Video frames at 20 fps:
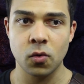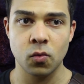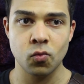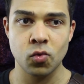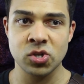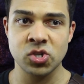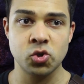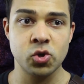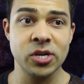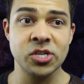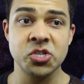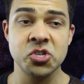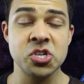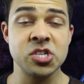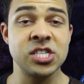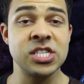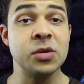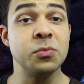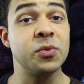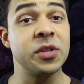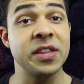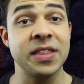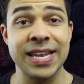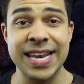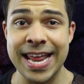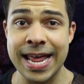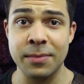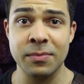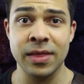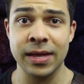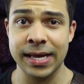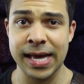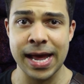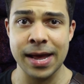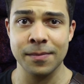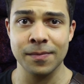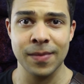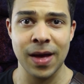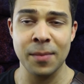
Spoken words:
restriction is simply the name of the game.